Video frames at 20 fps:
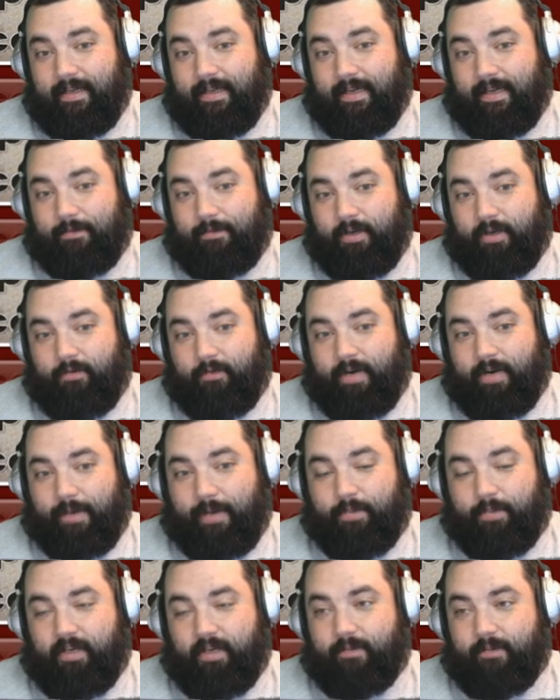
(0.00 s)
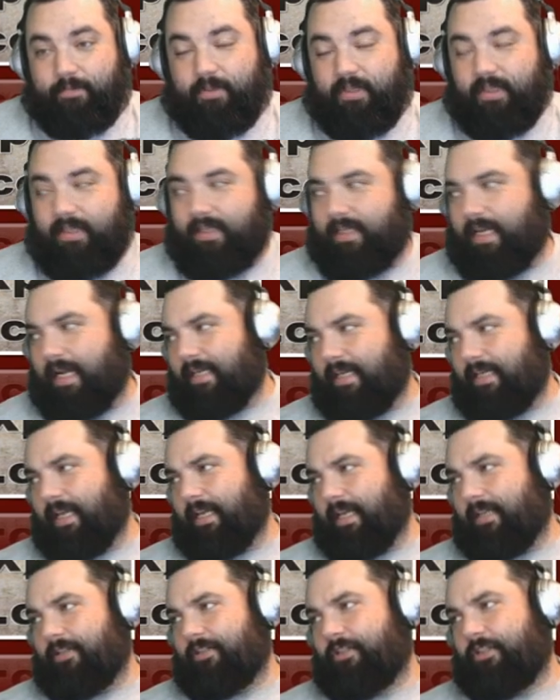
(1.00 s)
I'm going to wrap it up. You can
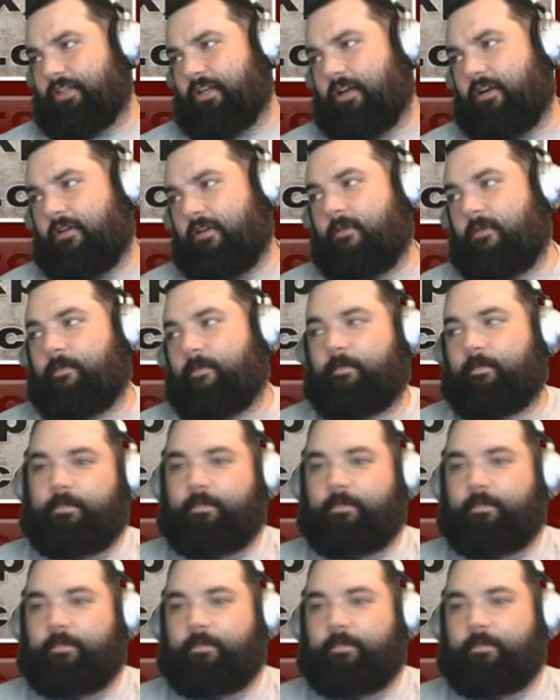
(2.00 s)
contact the show.